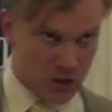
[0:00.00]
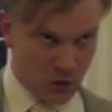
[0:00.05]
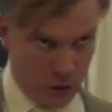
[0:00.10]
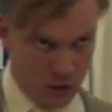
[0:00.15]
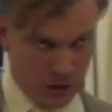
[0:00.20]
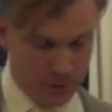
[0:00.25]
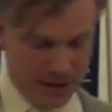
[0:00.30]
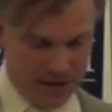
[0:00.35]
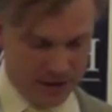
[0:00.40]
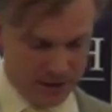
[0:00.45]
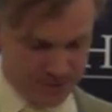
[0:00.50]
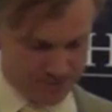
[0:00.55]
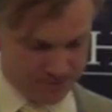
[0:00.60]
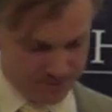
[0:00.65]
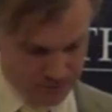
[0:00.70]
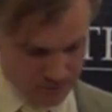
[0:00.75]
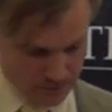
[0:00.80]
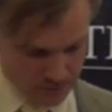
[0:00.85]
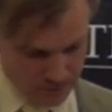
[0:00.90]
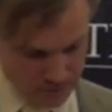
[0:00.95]
talk about
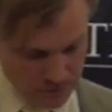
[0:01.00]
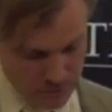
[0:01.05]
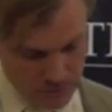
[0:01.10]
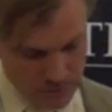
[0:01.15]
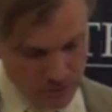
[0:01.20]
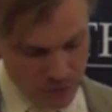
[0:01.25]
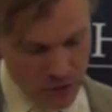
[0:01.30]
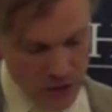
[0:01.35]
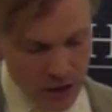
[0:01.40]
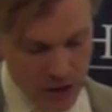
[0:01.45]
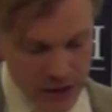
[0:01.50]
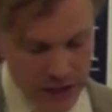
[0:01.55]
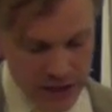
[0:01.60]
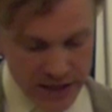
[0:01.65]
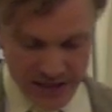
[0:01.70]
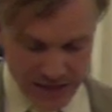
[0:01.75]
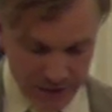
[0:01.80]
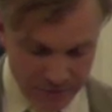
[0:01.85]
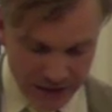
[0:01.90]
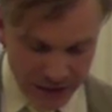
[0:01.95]

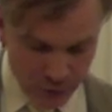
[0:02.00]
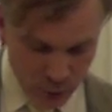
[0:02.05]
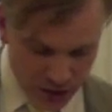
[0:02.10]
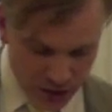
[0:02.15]
is something